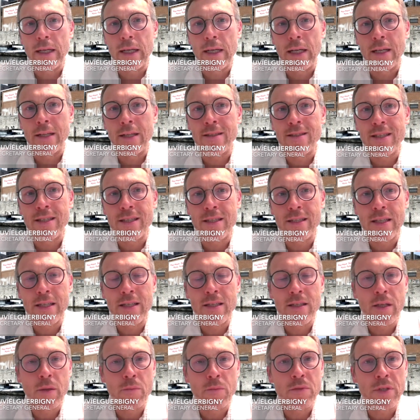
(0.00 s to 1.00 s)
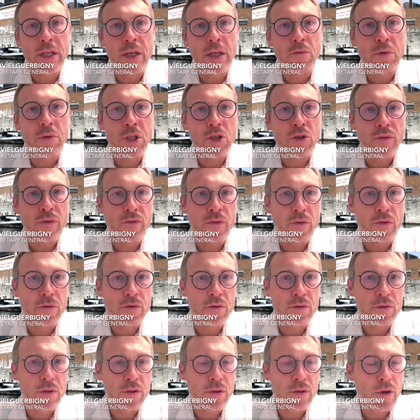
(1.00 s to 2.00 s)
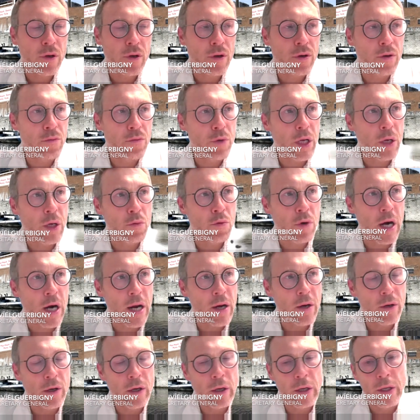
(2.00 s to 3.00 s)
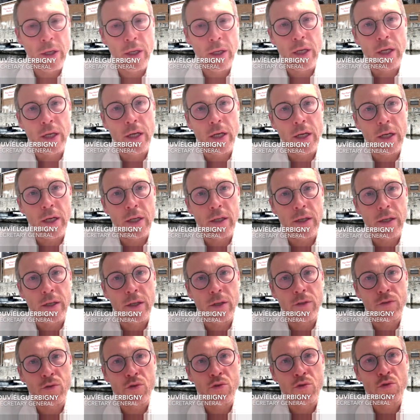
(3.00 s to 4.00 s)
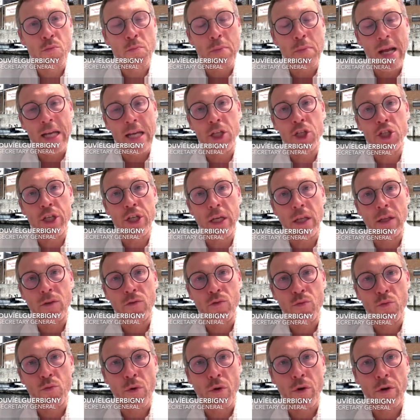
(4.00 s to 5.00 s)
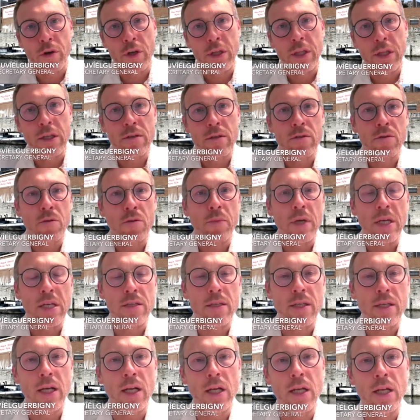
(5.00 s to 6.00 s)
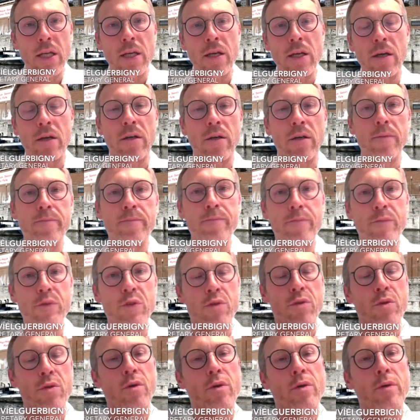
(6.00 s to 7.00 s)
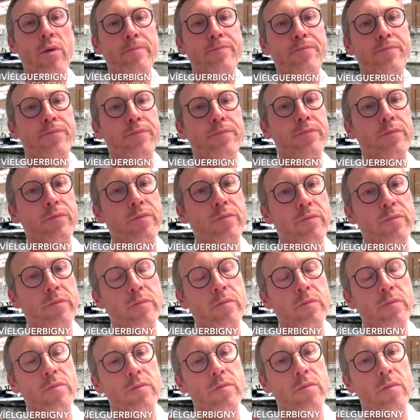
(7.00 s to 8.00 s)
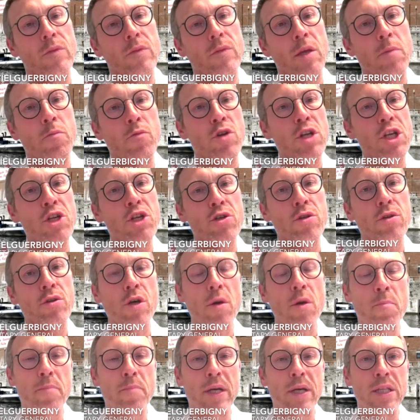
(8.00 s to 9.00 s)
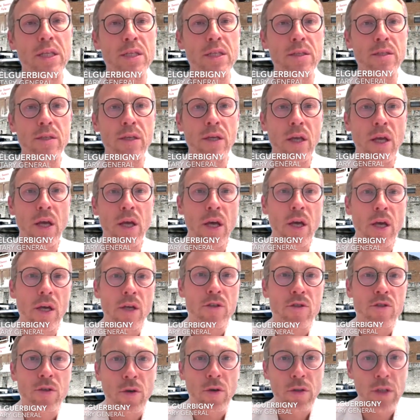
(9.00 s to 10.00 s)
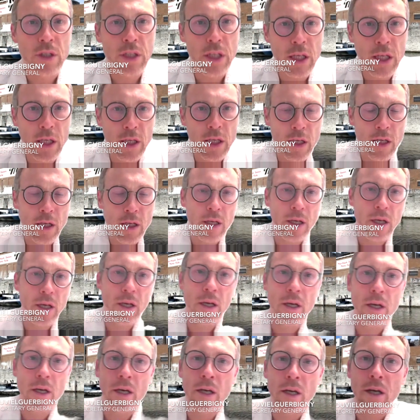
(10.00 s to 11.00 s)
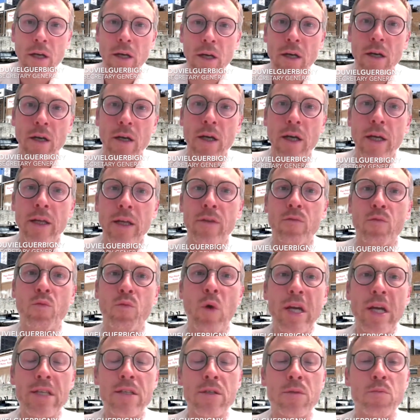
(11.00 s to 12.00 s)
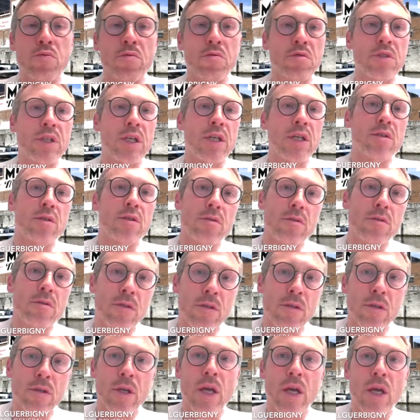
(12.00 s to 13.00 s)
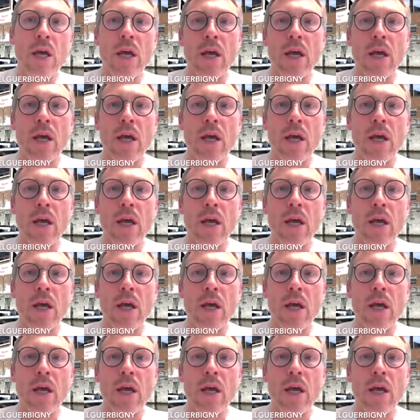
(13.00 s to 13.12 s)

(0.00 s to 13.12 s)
And this is something which, of course, require the supply chain to work on it. So basically, the demolition companies, sorting and waste processors,